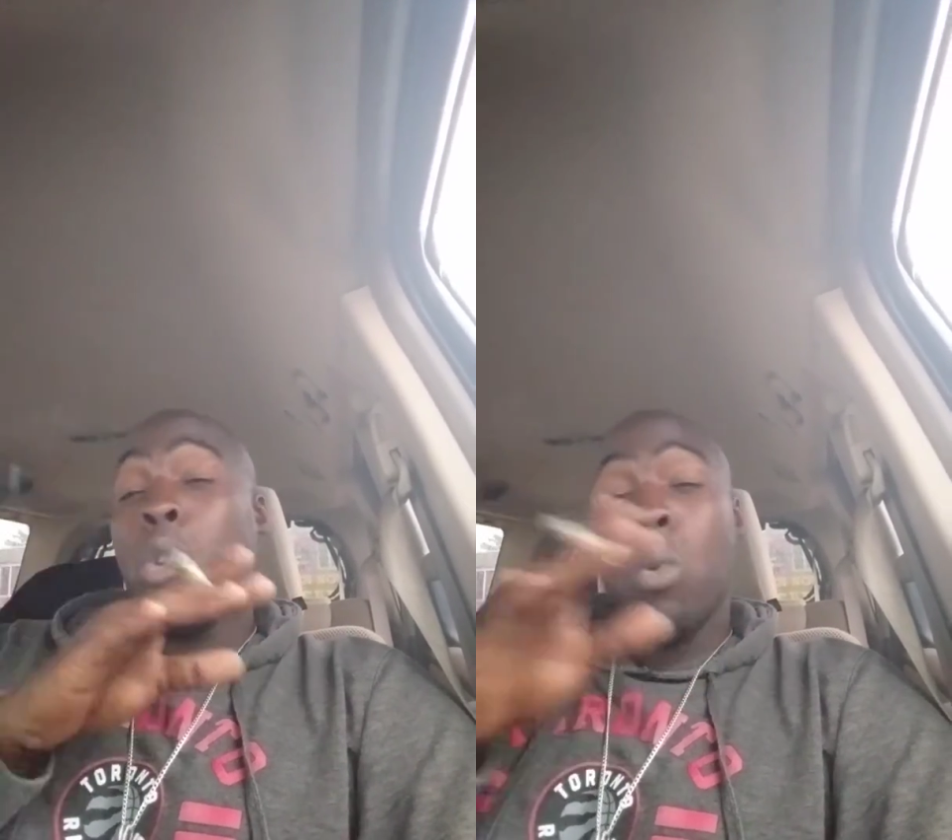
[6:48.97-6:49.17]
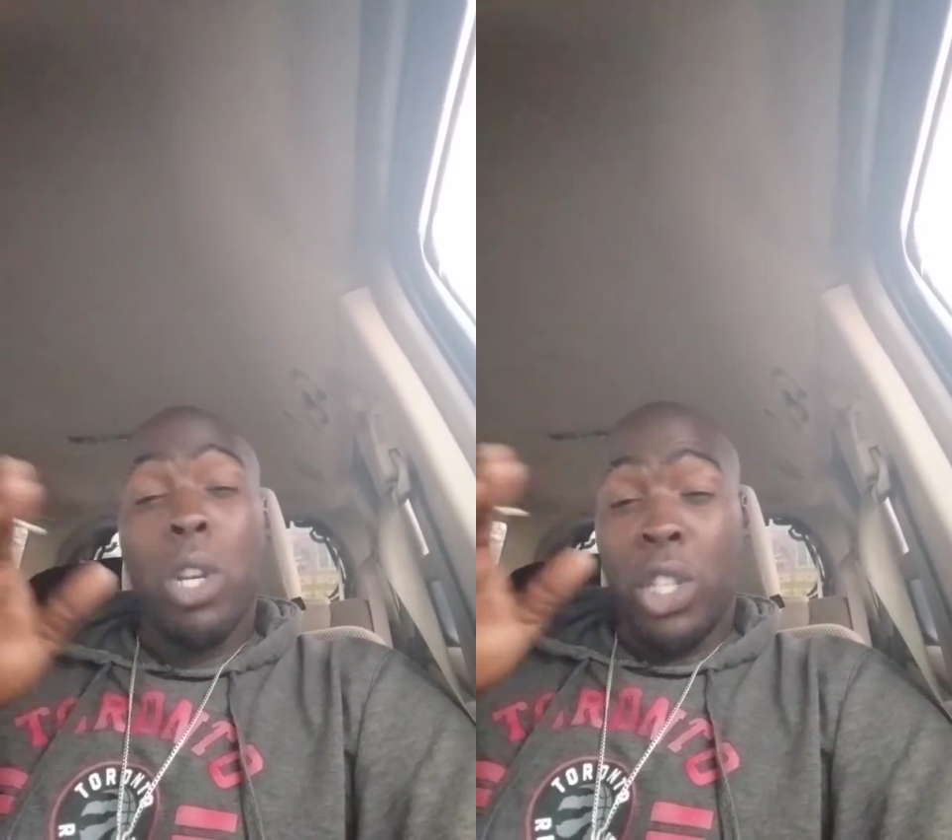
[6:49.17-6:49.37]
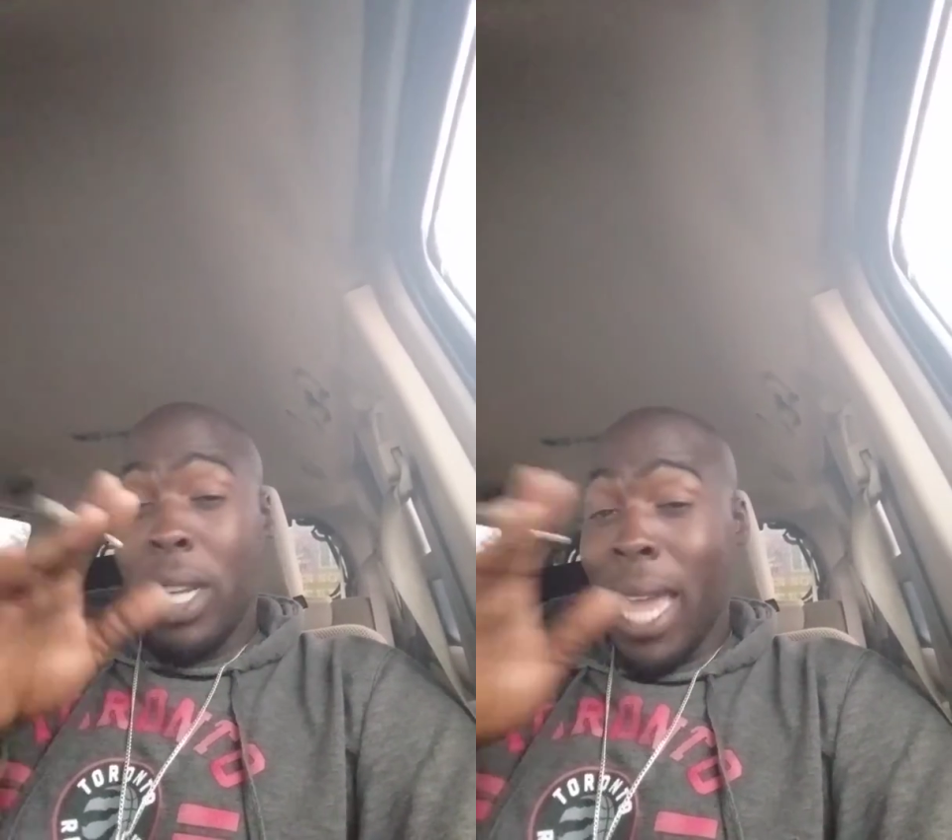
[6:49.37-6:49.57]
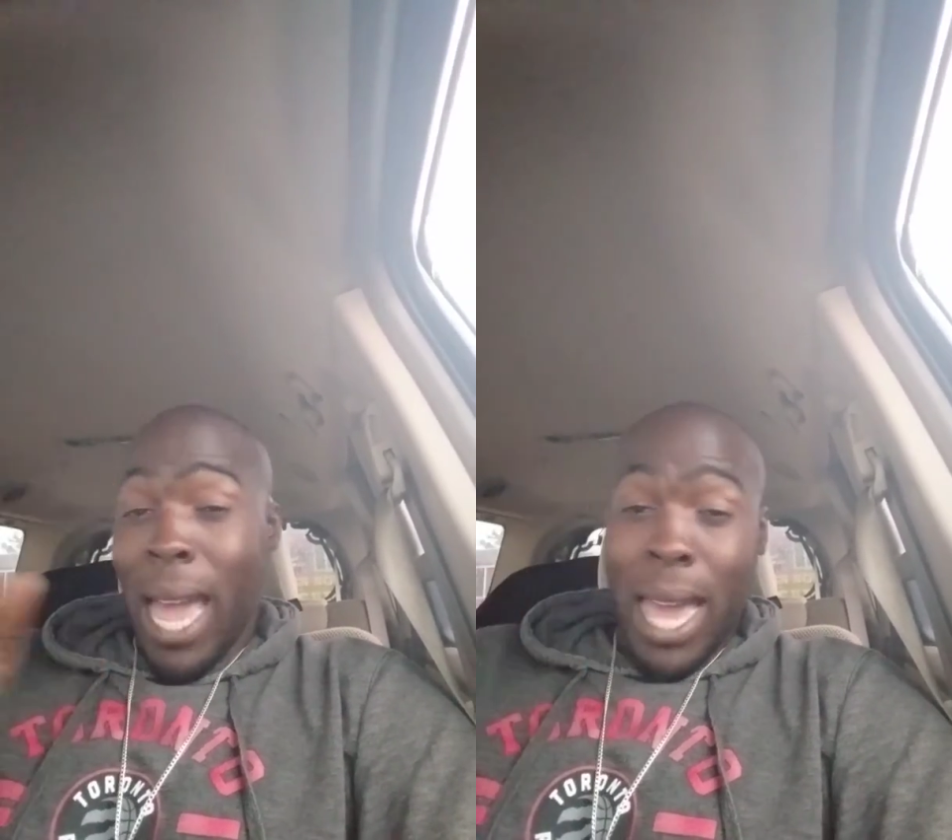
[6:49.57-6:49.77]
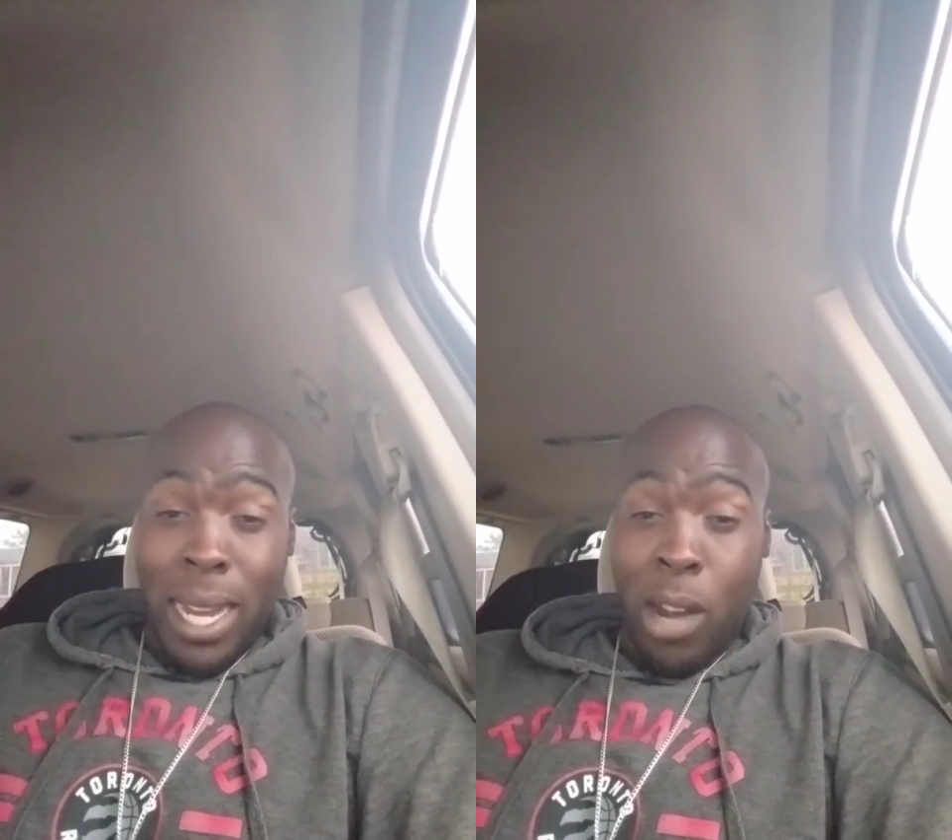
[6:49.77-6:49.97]
what she
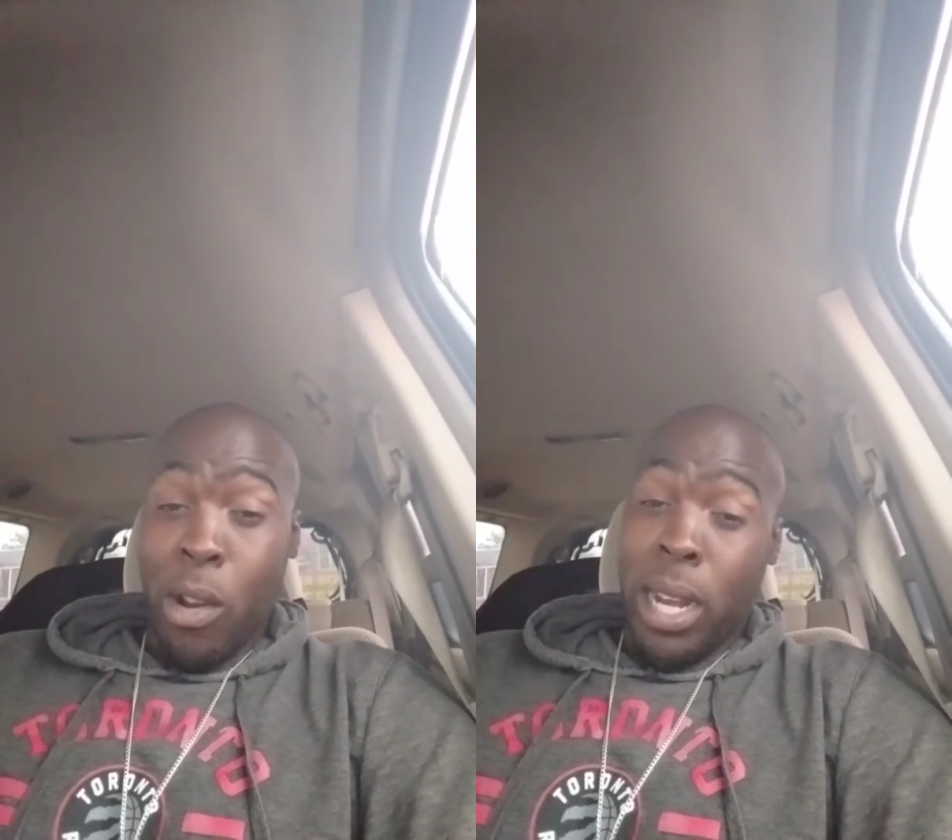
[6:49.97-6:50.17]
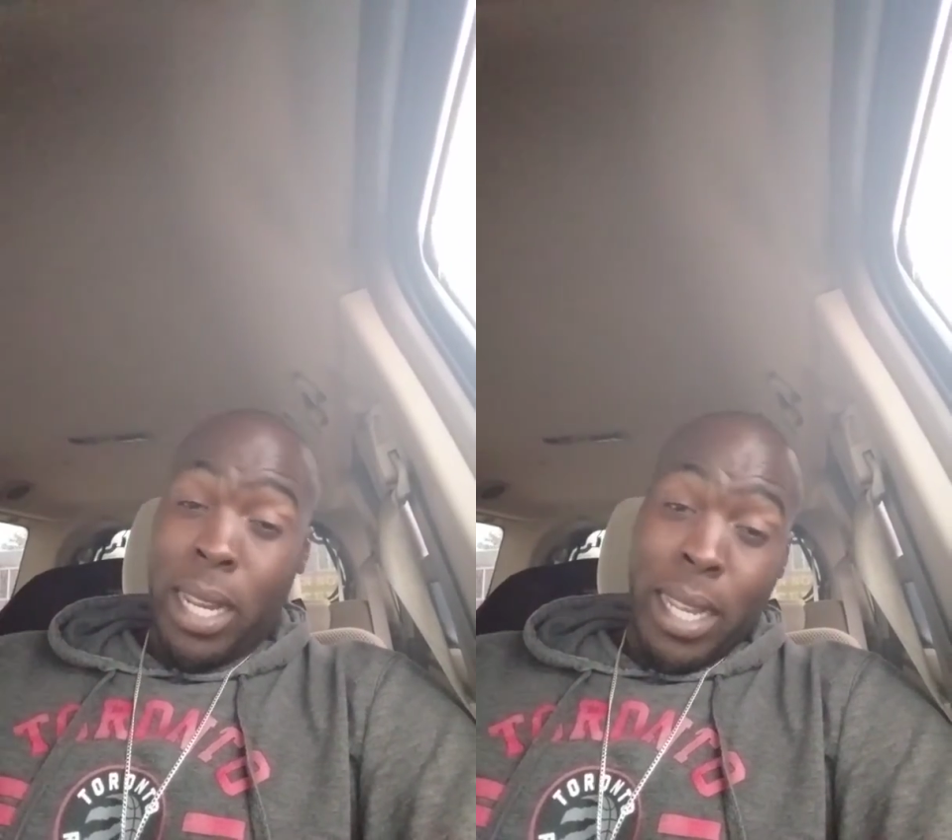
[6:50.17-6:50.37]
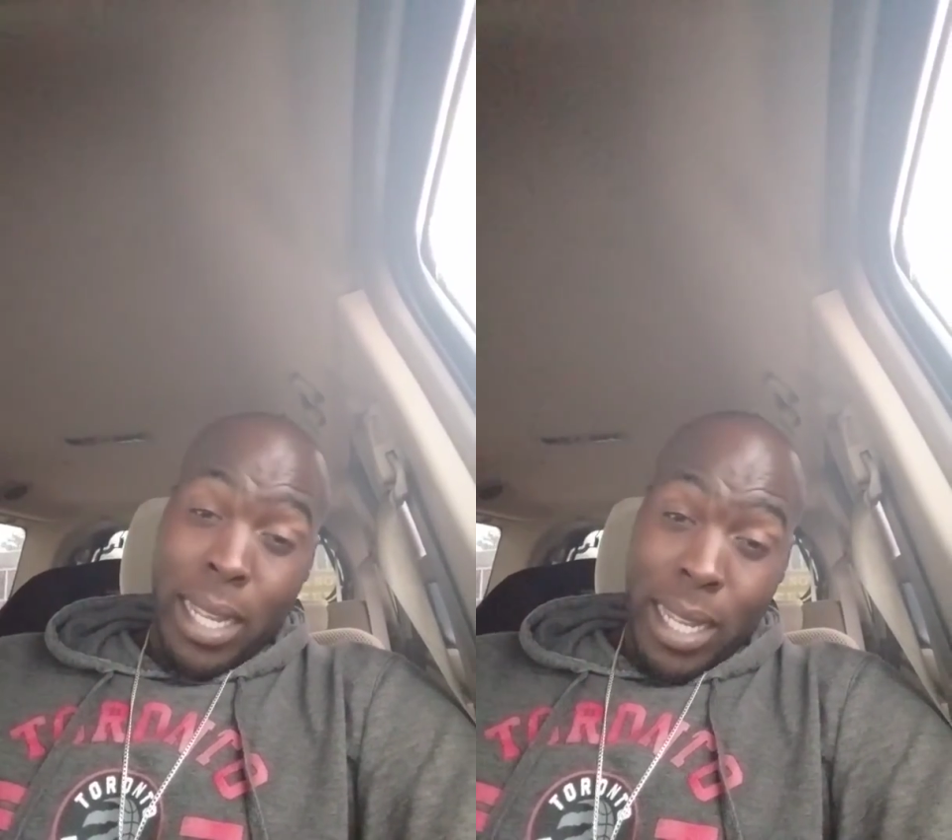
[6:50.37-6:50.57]
had already.